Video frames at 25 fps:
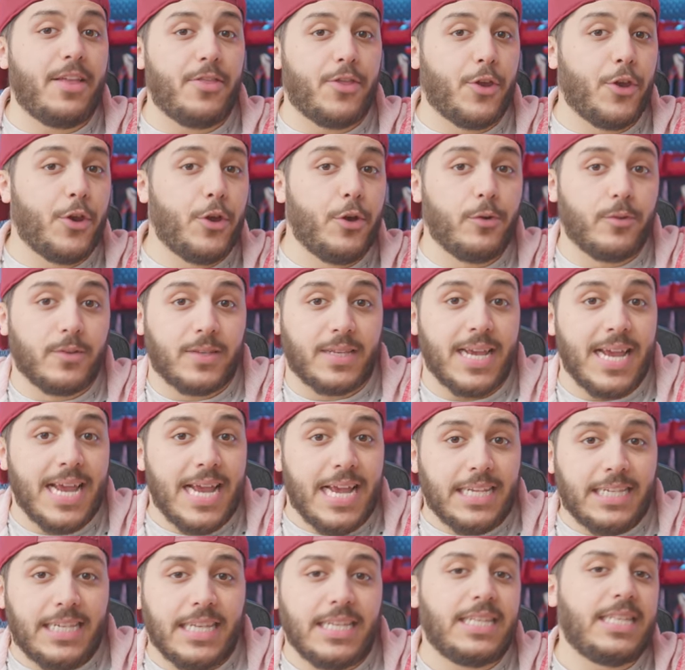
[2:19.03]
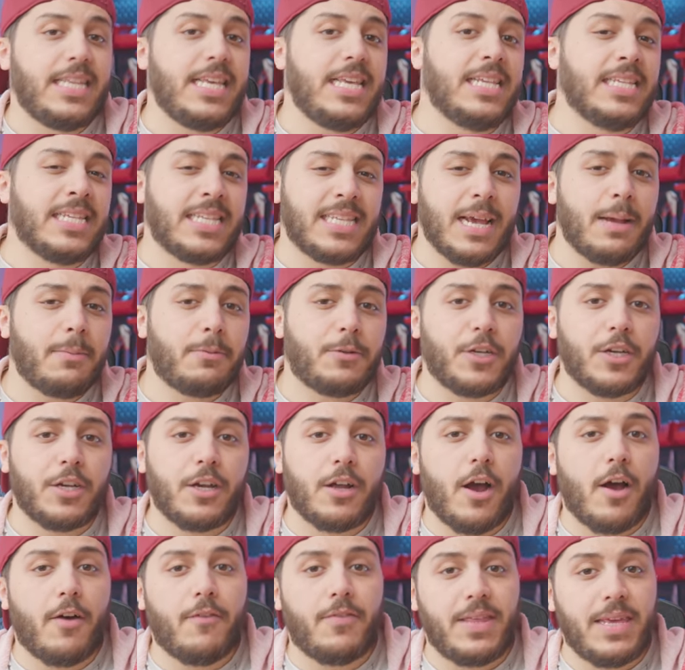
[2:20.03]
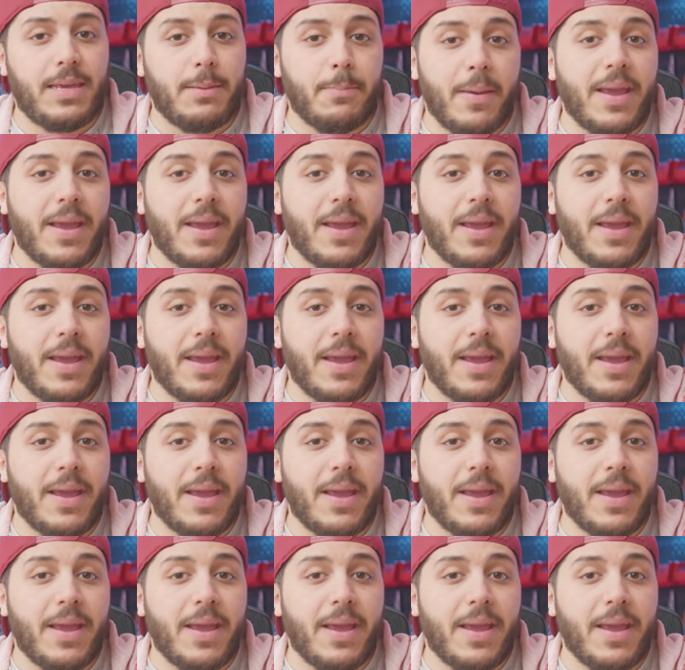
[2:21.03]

in the news. Since the inception of the